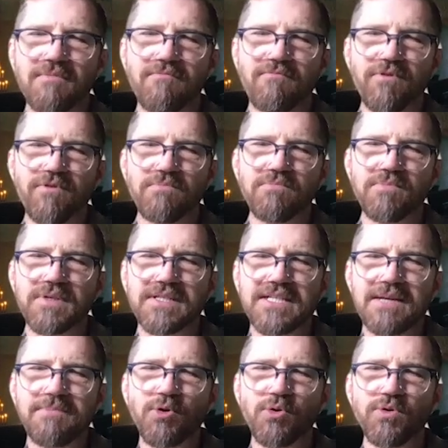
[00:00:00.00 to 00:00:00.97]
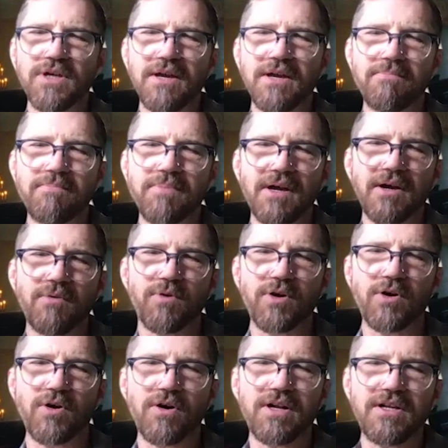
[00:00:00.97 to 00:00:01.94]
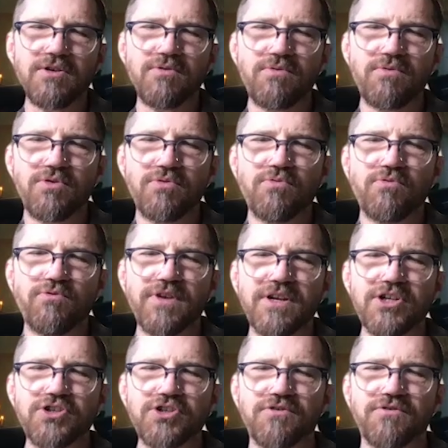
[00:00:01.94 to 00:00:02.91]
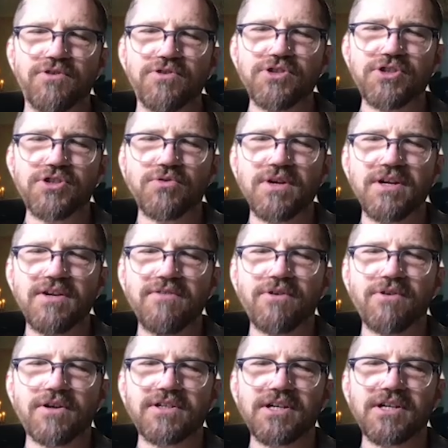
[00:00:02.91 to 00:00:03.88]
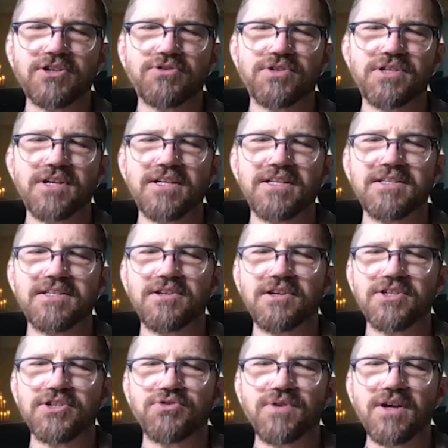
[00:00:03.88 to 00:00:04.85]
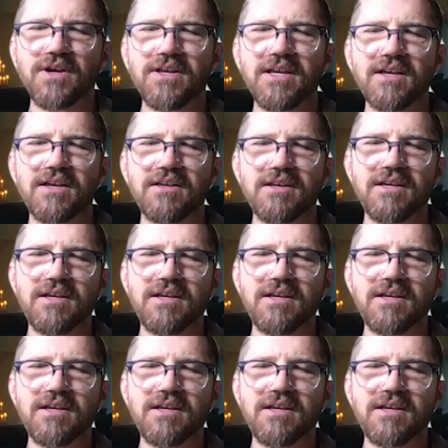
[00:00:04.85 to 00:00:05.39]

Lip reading: from Samuel Yip regarding you finished your first degree for architectural studies in Australia.